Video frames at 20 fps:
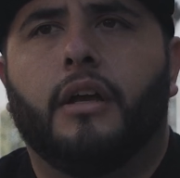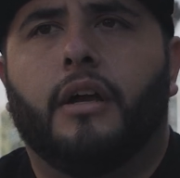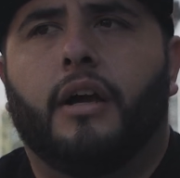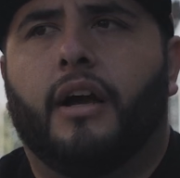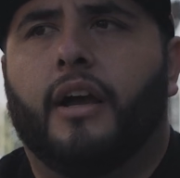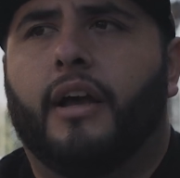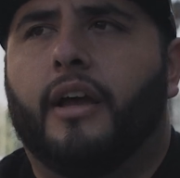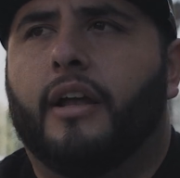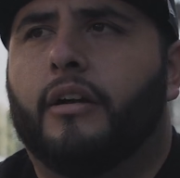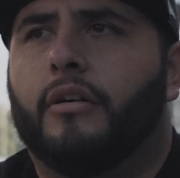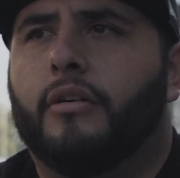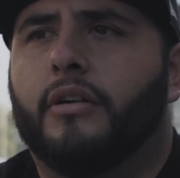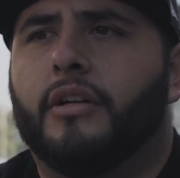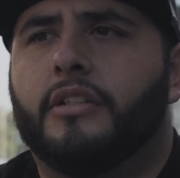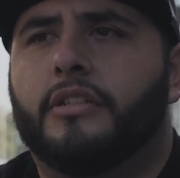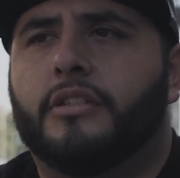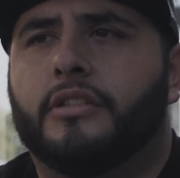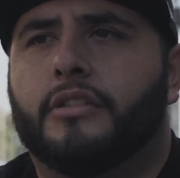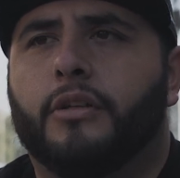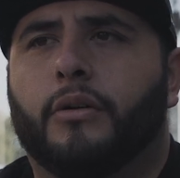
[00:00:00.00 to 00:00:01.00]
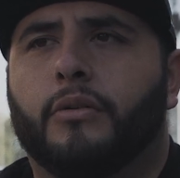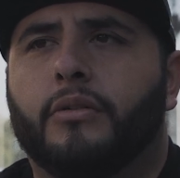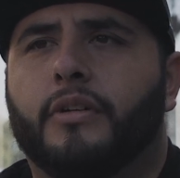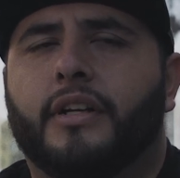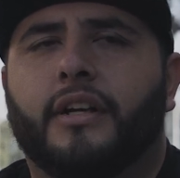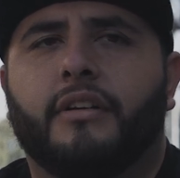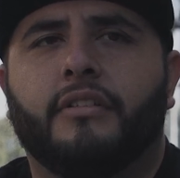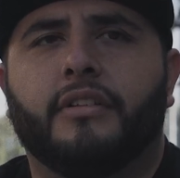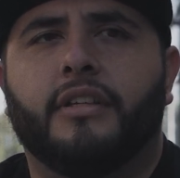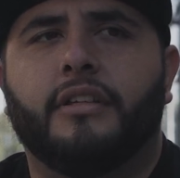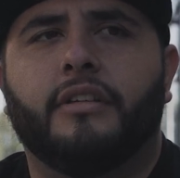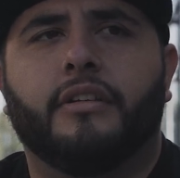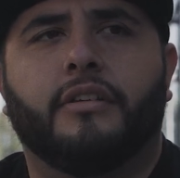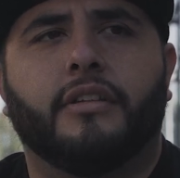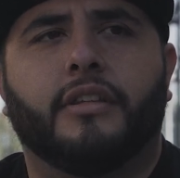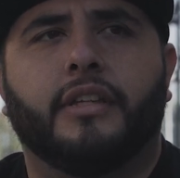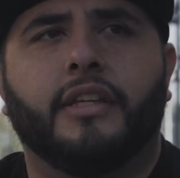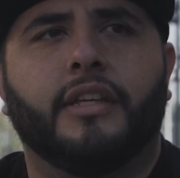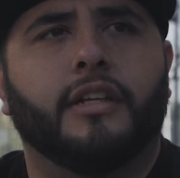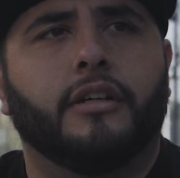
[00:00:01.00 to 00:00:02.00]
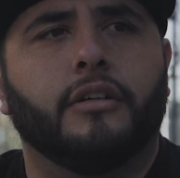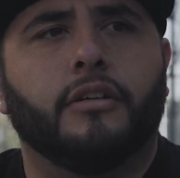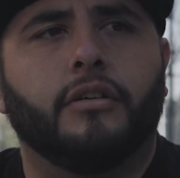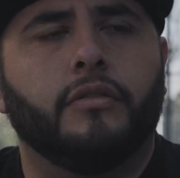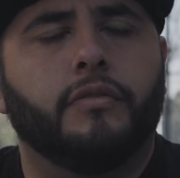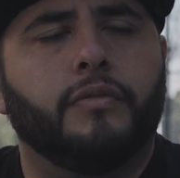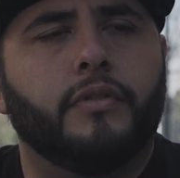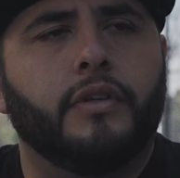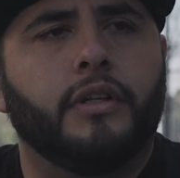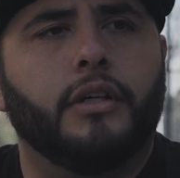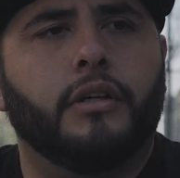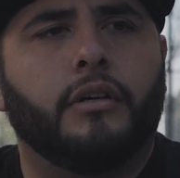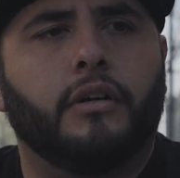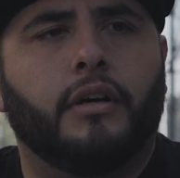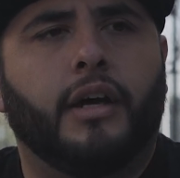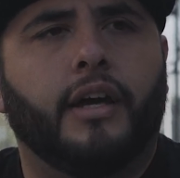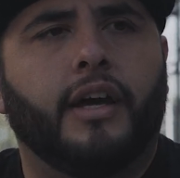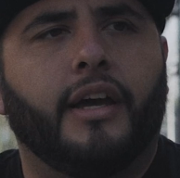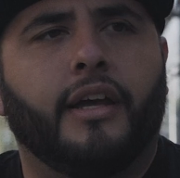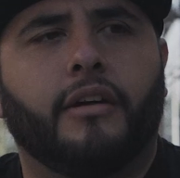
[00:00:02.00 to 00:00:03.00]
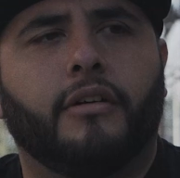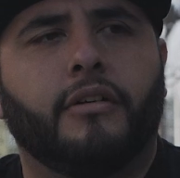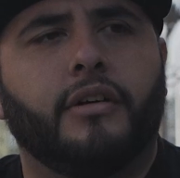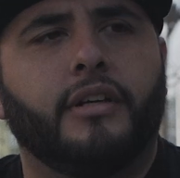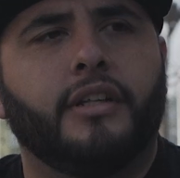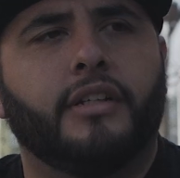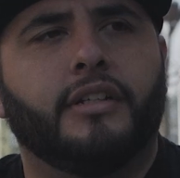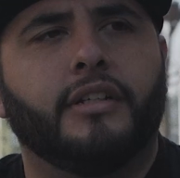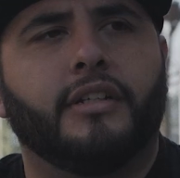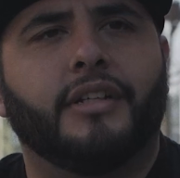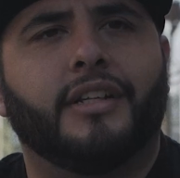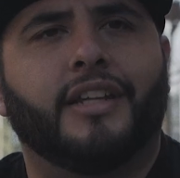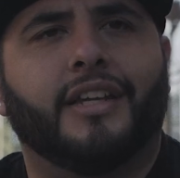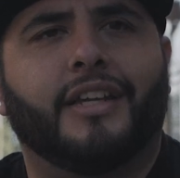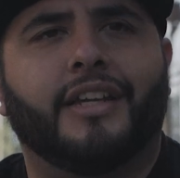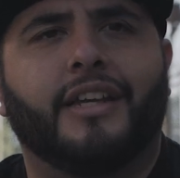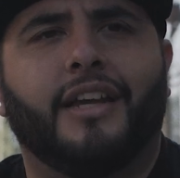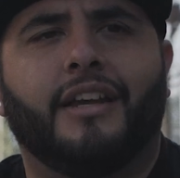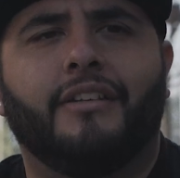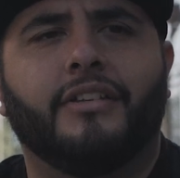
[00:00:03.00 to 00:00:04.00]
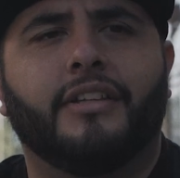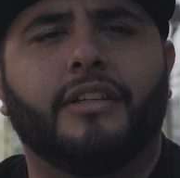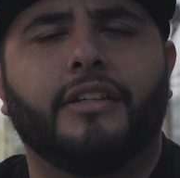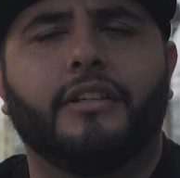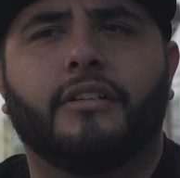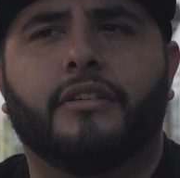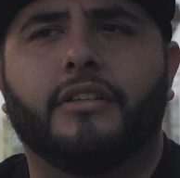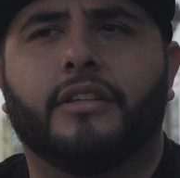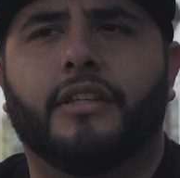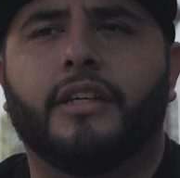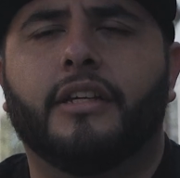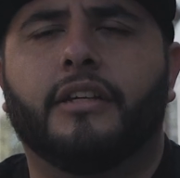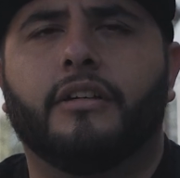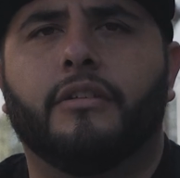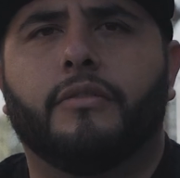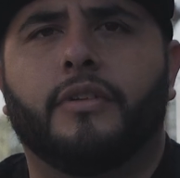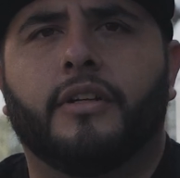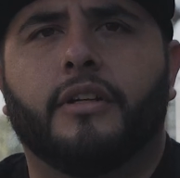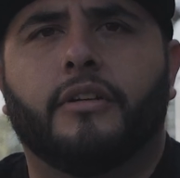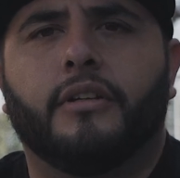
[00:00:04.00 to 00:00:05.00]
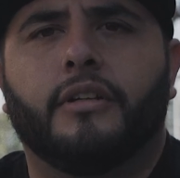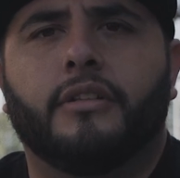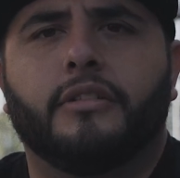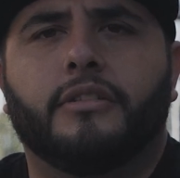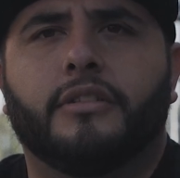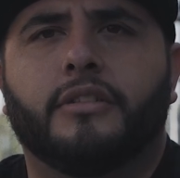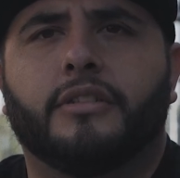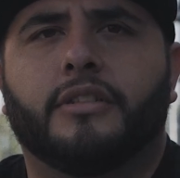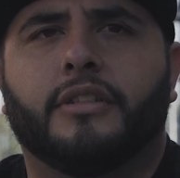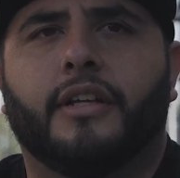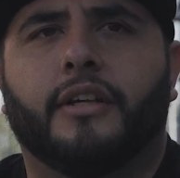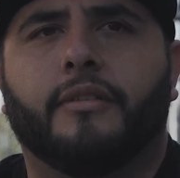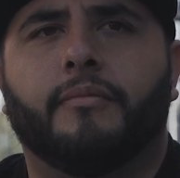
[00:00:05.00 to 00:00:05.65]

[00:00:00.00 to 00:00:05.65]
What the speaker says: I had already stolen everything you could think of. I had already done everything you could think of. And it's just